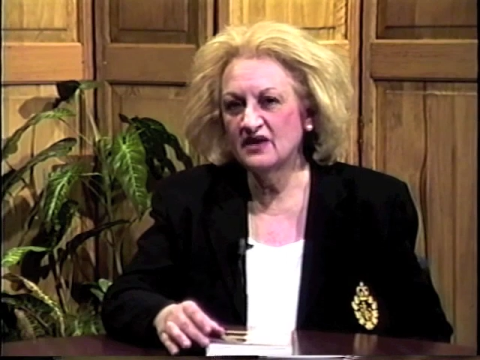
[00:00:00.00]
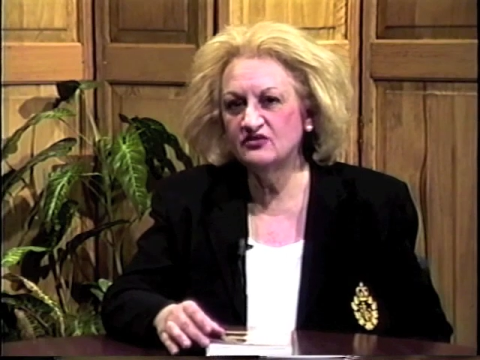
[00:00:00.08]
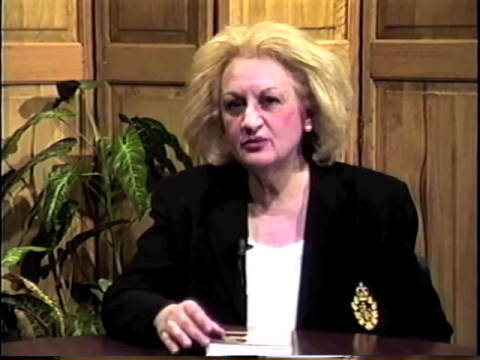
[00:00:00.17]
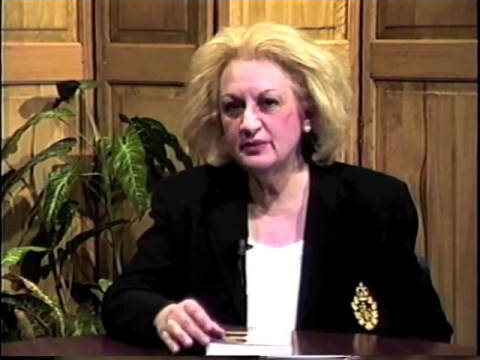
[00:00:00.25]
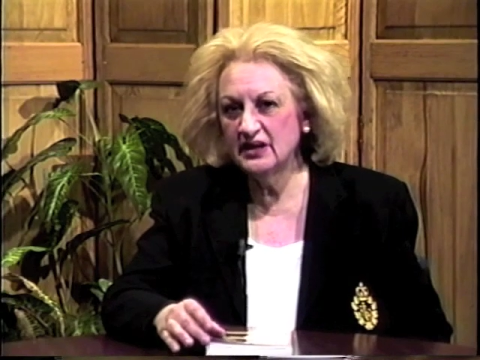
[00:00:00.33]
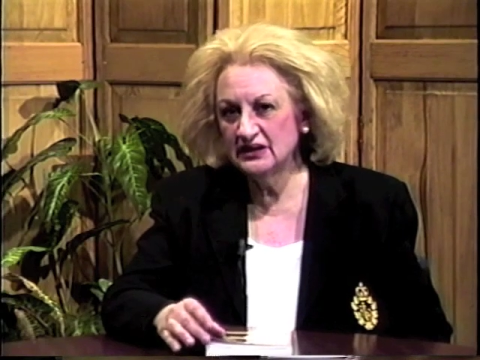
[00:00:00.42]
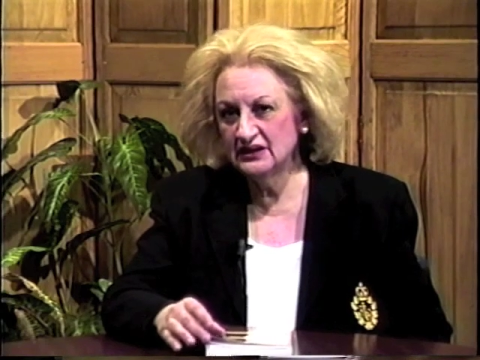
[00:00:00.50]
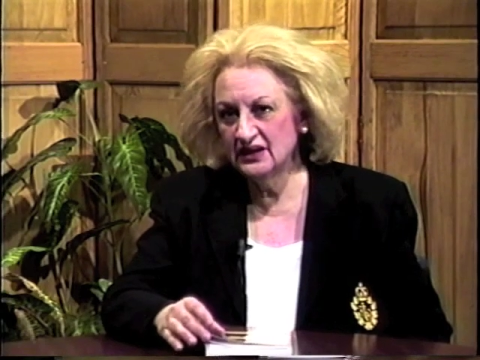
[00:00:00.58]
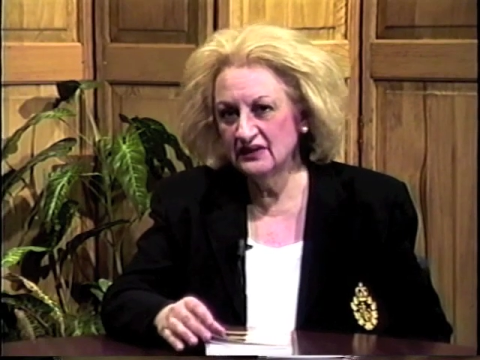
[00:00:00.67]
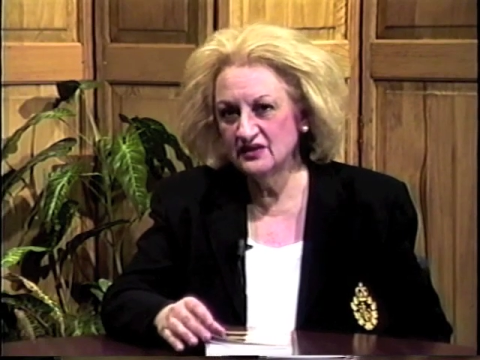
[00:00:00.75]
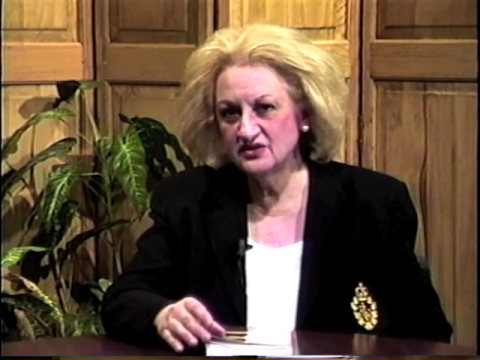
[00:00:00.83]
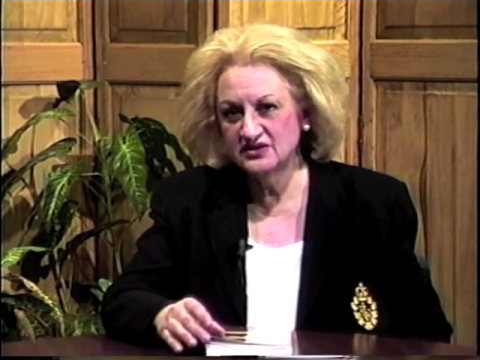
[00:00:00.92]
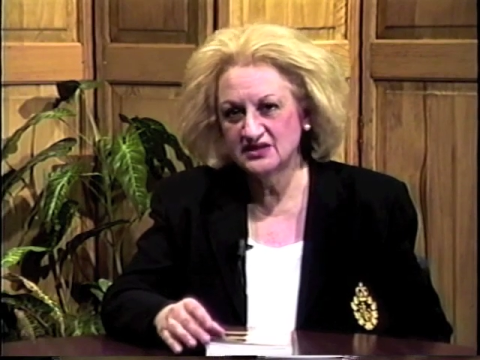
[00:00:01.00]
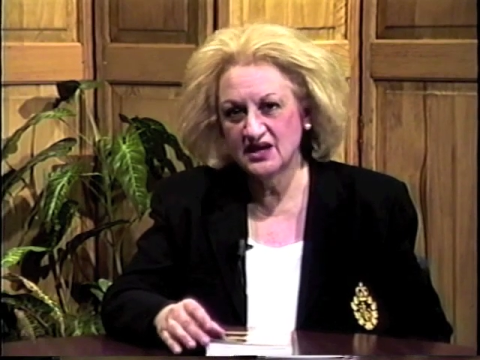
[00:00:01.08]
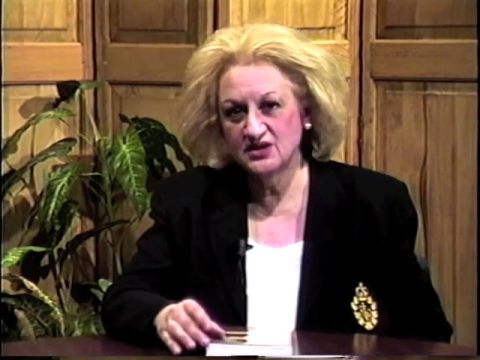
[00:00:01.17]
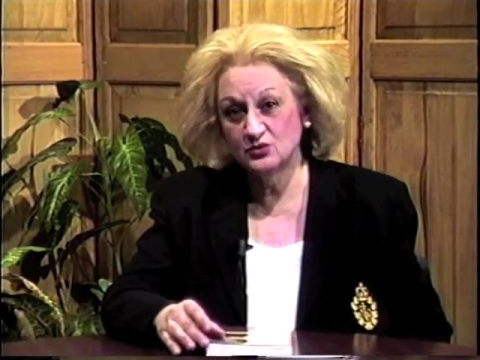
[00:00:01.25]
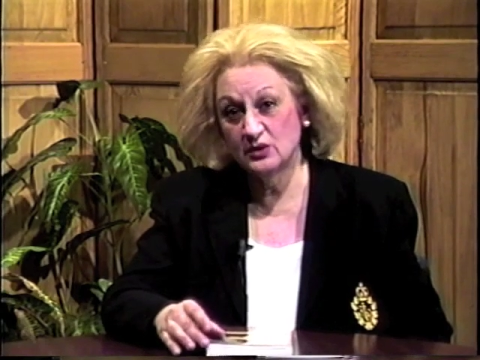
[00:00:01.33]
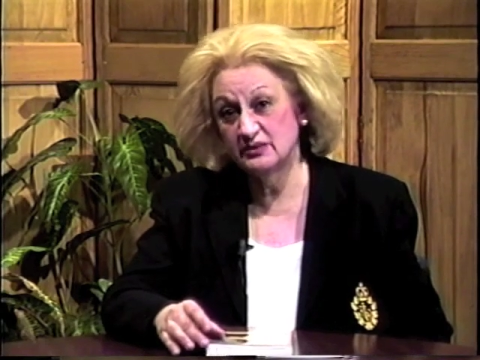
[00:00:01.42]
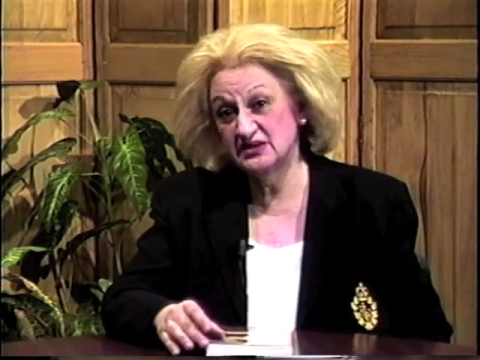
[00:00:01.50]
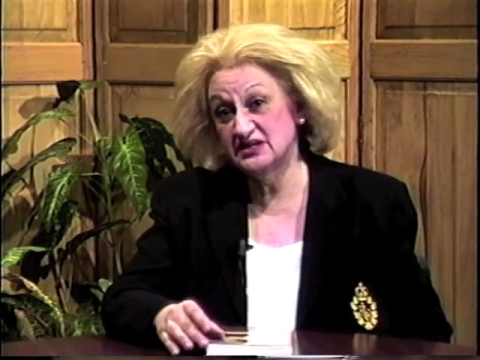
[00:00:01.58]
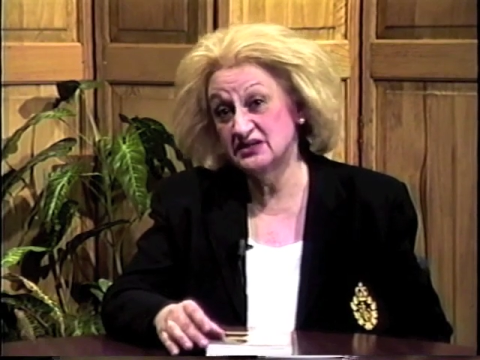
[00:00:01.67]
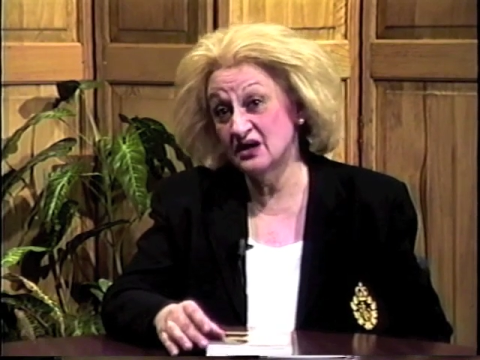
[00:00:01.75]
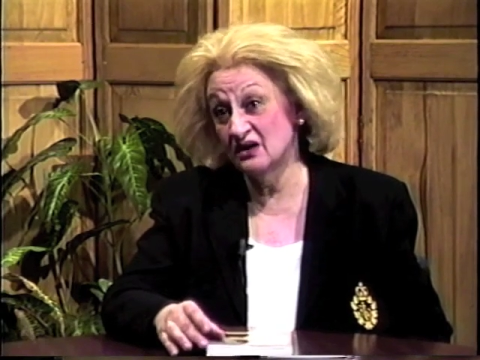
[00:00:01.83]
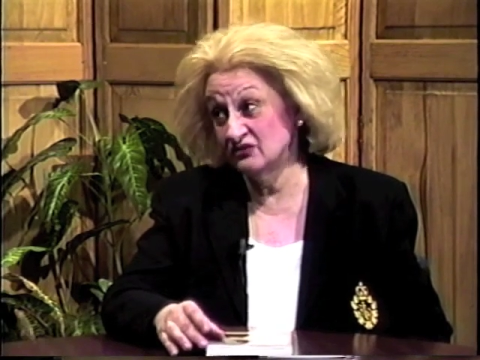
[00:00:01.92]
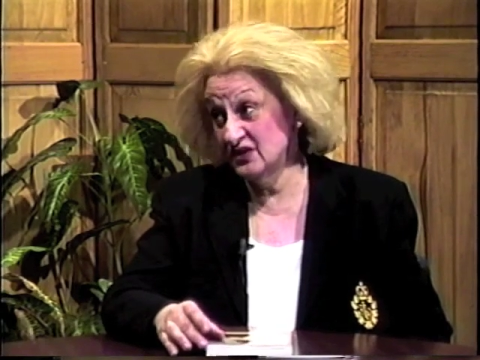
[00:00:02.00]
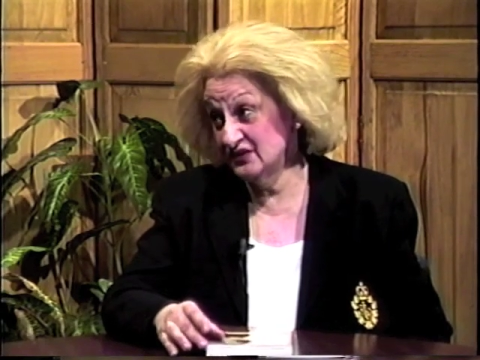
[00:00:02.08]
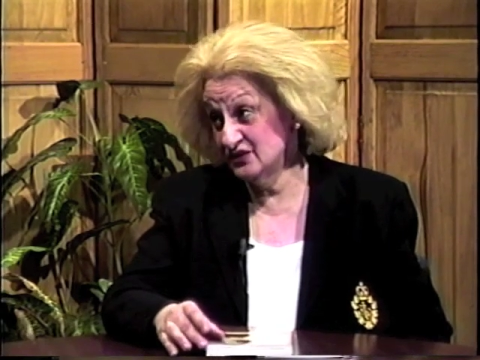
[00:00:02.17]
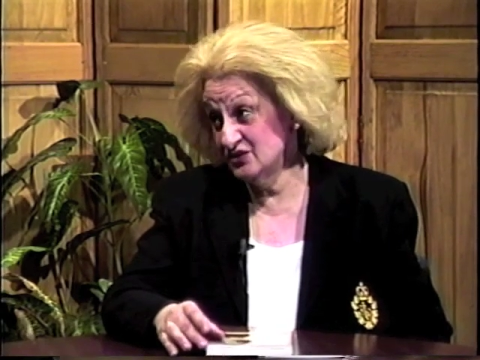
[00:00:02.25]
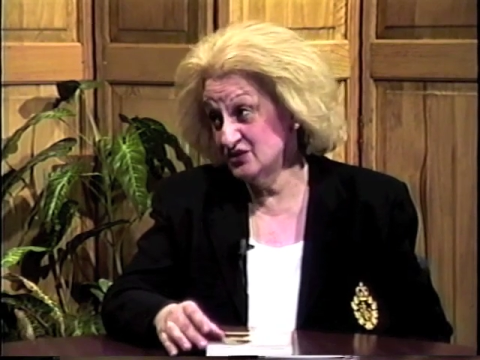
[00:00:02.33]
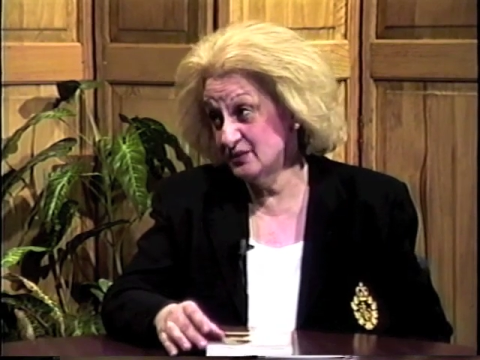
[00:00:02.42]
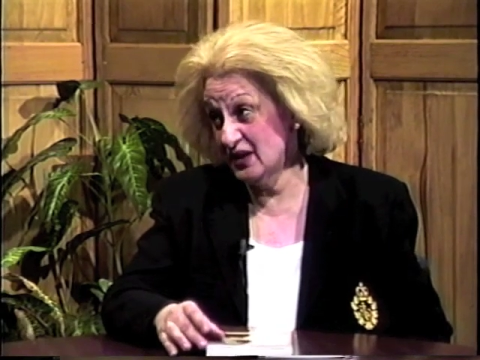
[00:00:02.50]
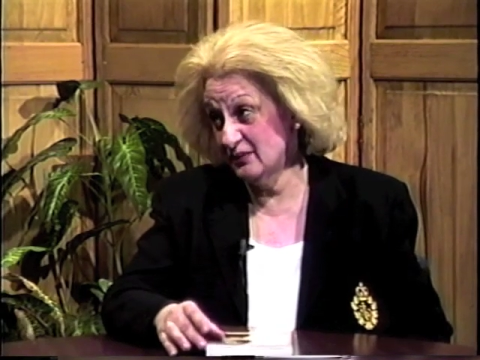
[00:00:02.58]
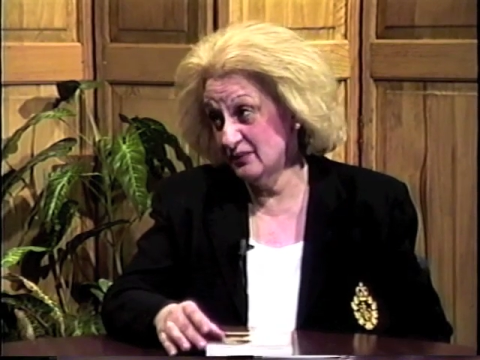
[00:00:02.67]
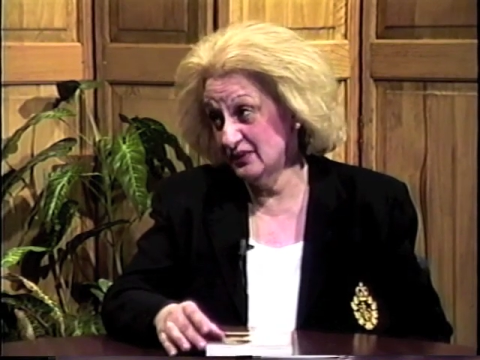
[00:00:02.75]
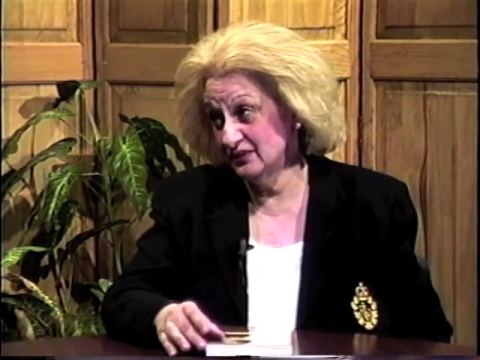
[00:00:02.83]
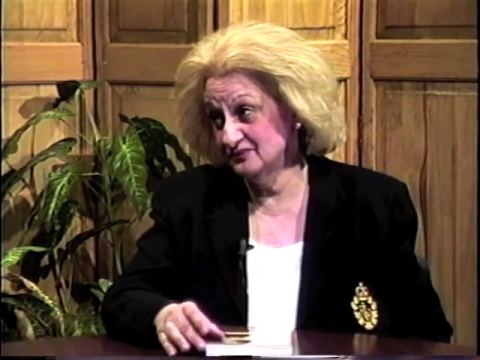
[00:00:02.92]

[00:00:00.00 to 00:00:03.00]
forbidden, in those days women did not read the newspaper.